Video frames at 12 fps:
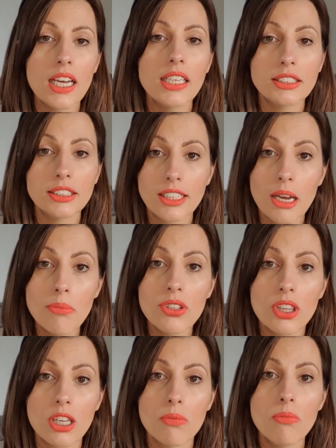some
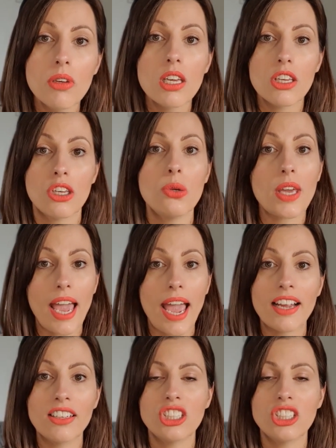of them you can